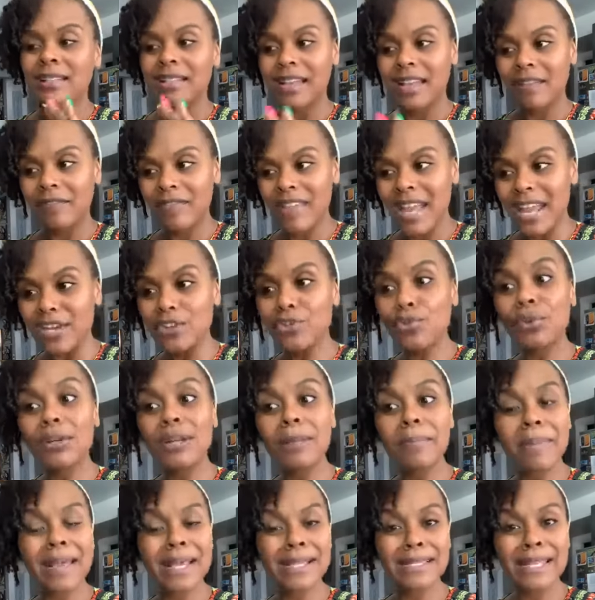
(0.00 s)
If they doing
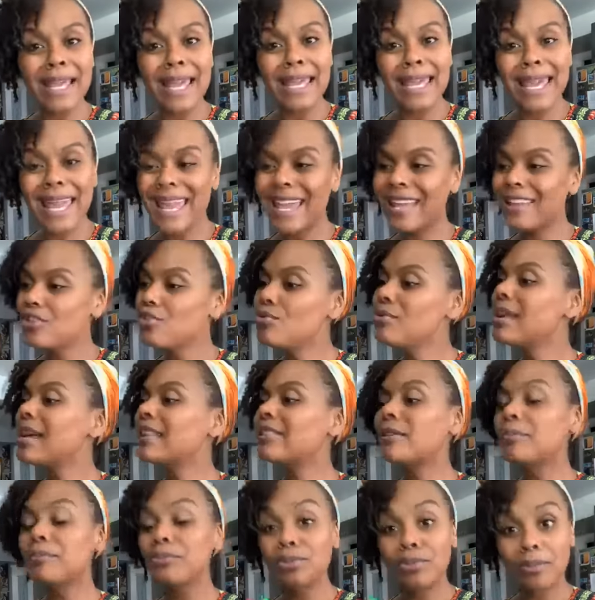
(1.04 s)
the best they can, you
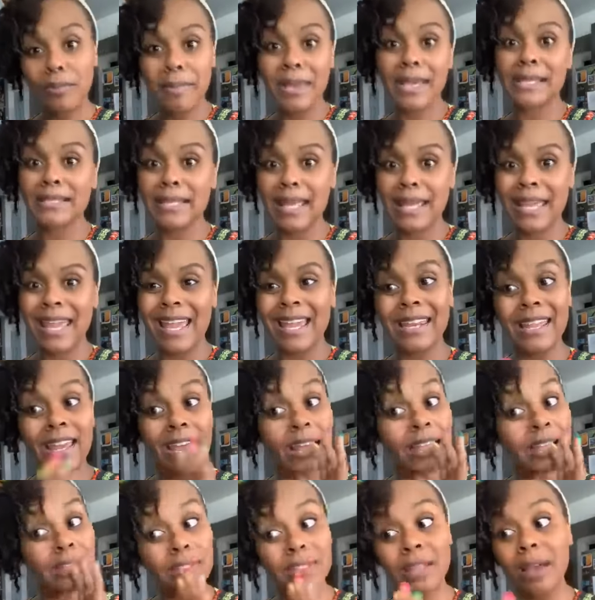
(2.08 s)
let them do the best they can. Now,
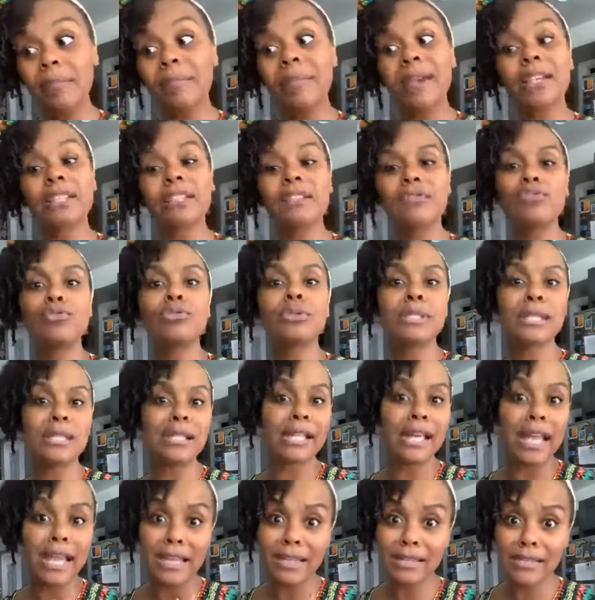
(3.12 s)
it's something else if you see
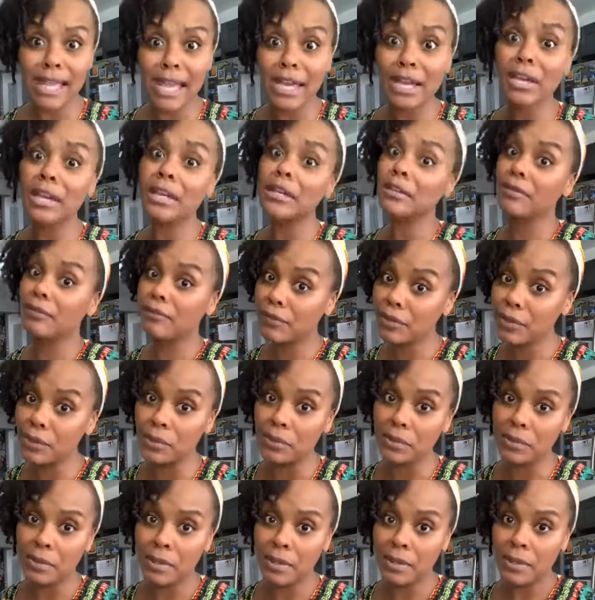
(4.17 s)
that they cutting the
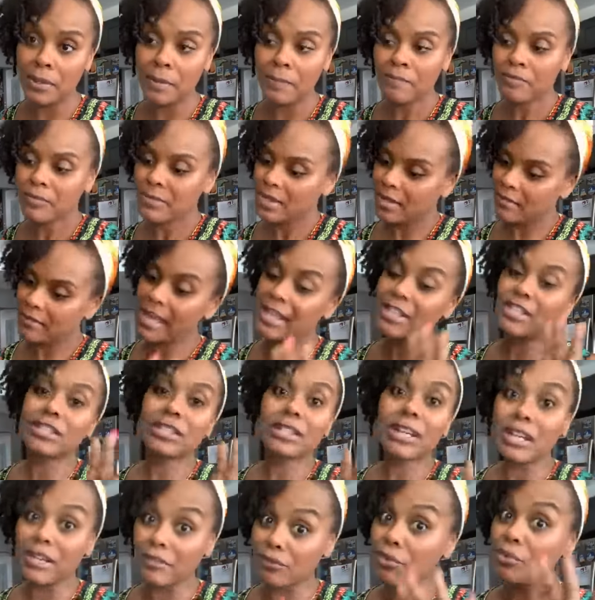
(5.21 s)
food. Now, they just
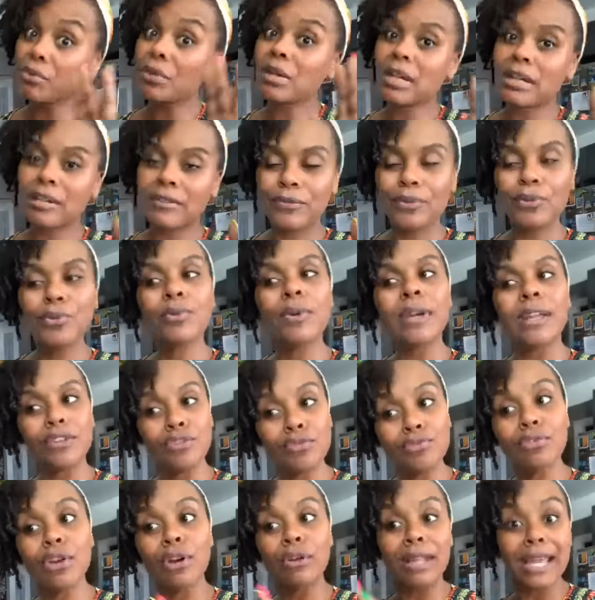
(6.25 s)
cutting the food to cut the food, and
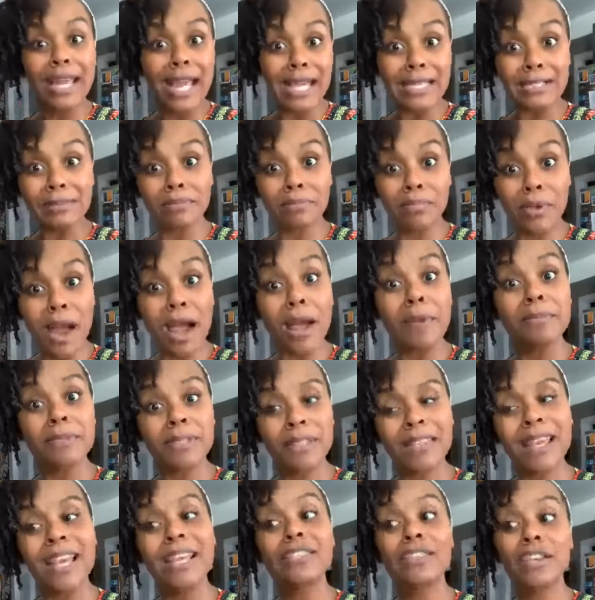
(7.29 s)
you know they got some problems
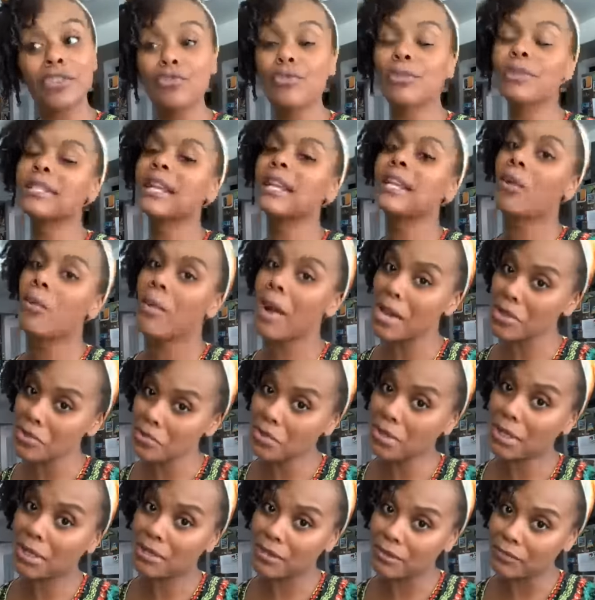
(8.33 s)
and things, then you can say, now, why are you
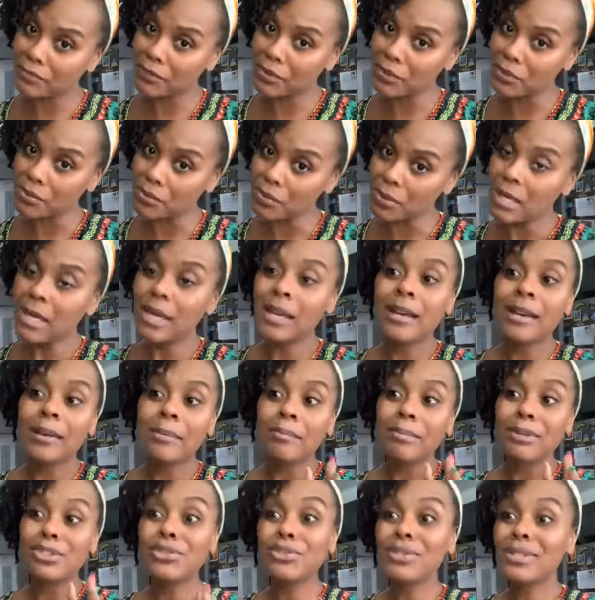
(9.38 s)
cutting the food?
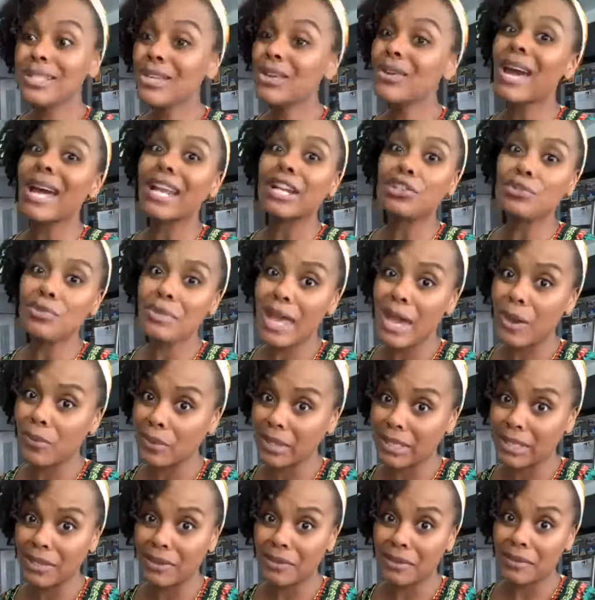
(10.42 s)
But you still got to do that
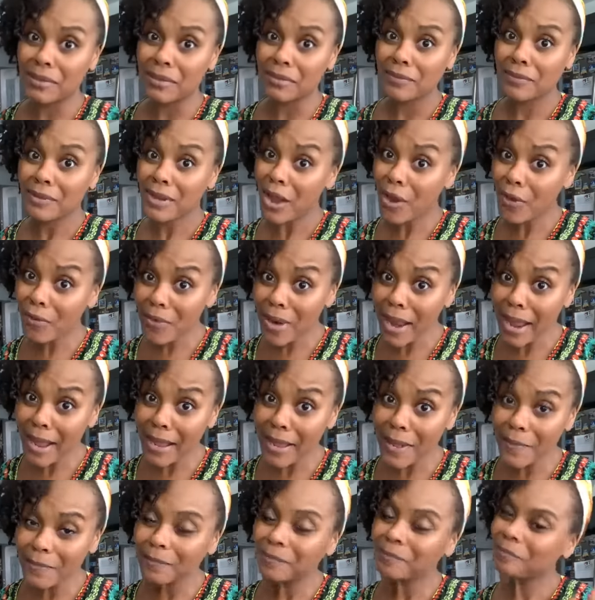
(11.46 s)
with love. All
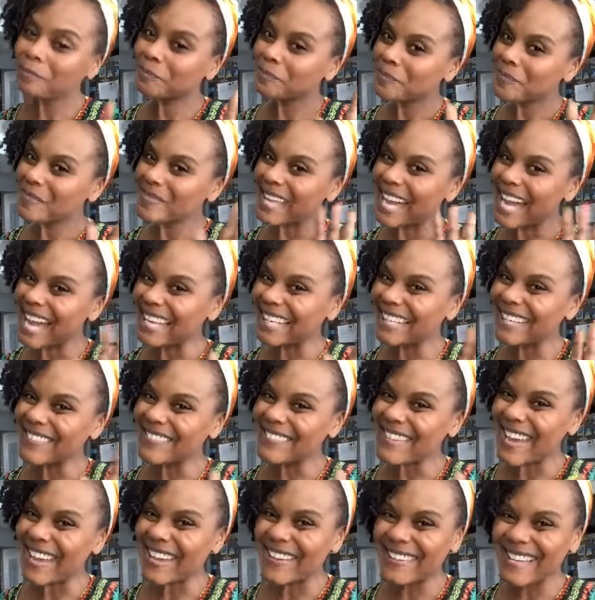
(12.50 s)
right? I
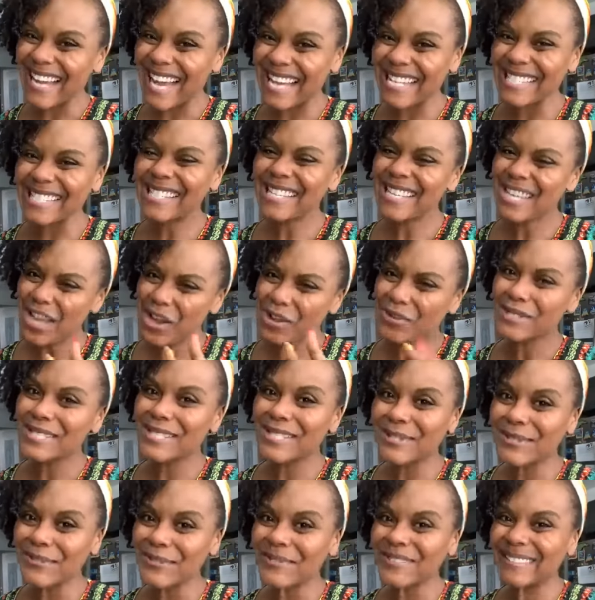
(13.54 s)
love y'all. I'll see y'all
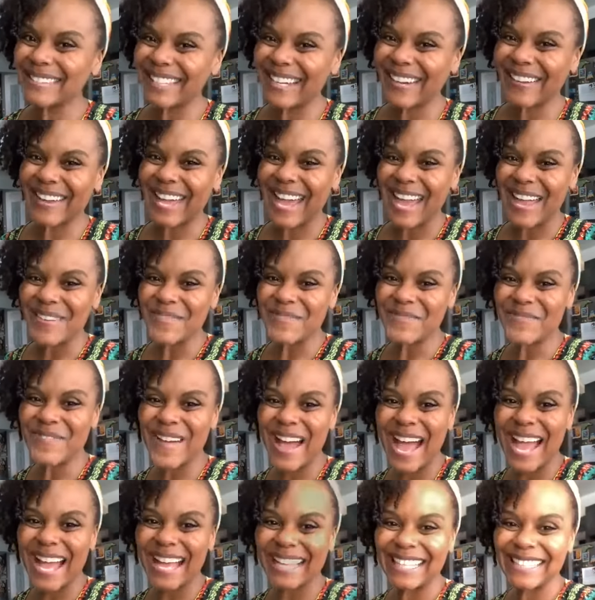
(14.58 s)
soon. Okay,
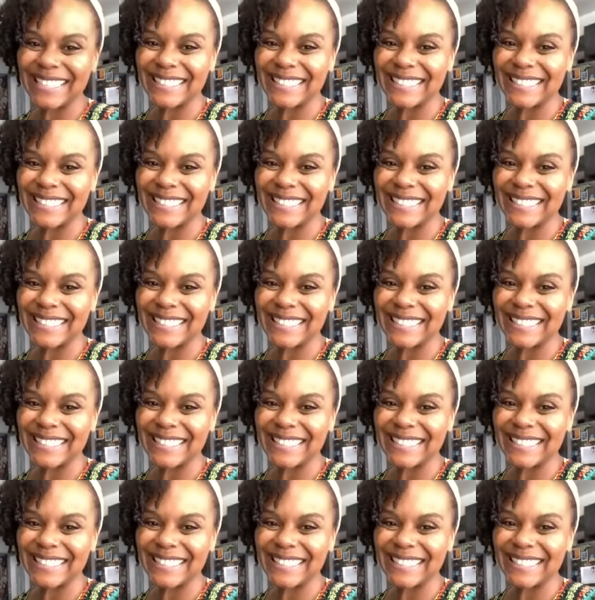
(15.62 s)
bye.